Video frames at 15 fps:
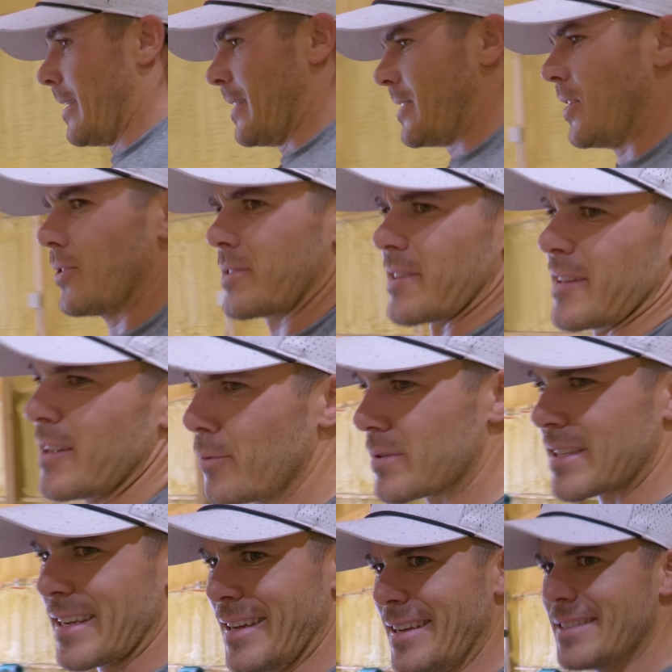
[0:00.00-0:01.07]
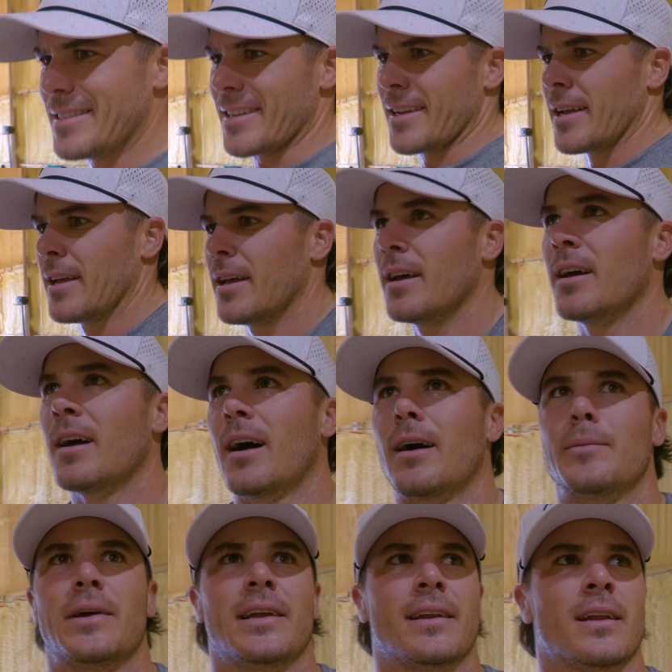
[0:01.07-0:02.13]
Seriously, that was easy. I
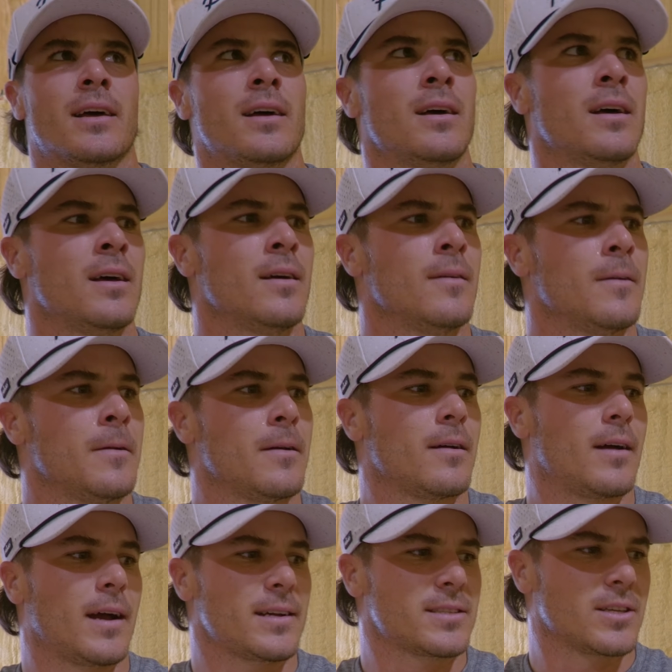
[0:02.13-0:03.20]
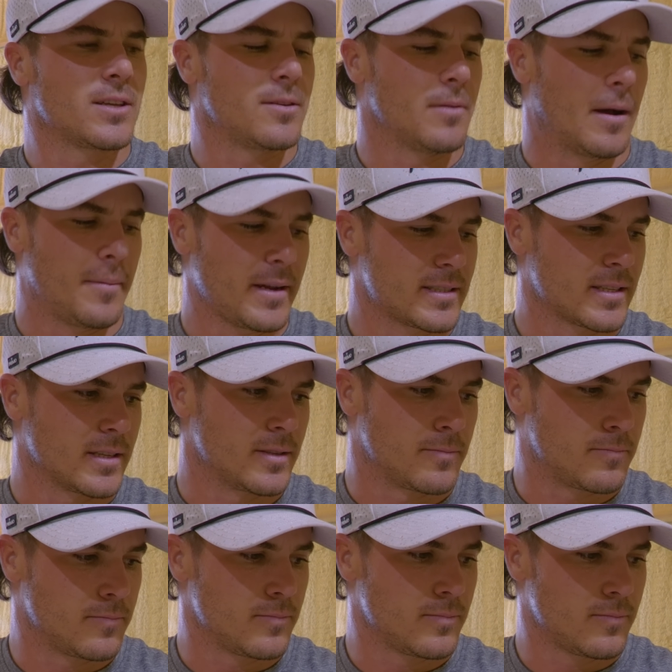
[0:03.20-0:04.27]
mean, I'm actually
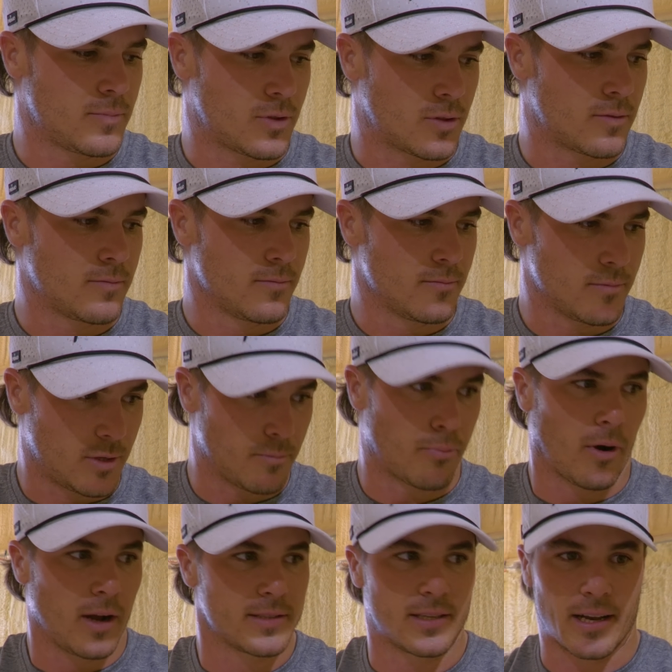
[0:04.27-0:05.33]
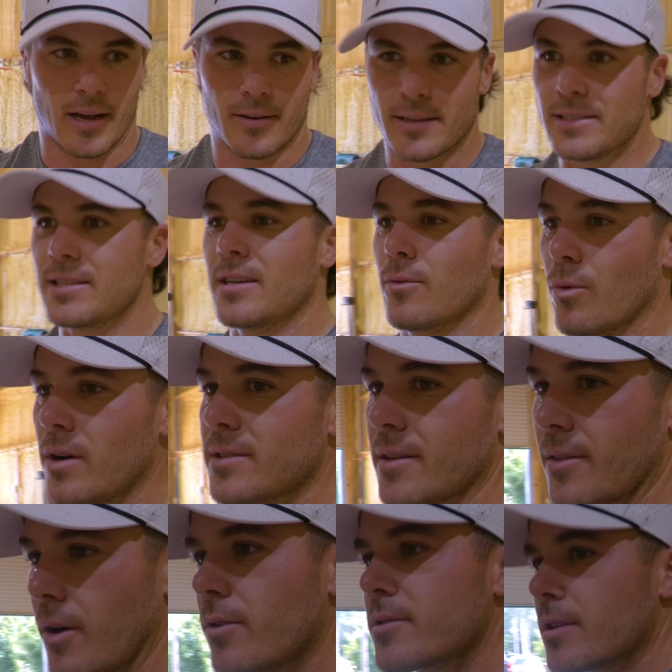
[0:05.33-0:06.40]
surprised at how easy it was. I
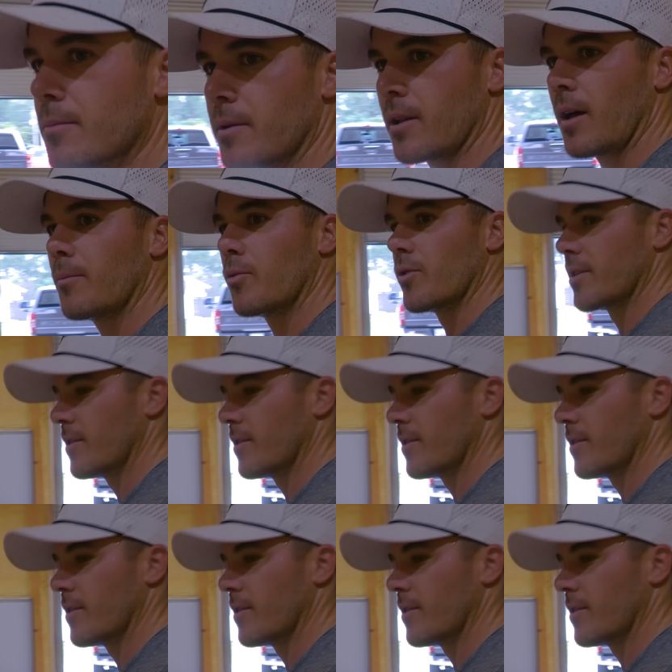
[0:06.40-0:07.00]
thought it was gonna be a lot more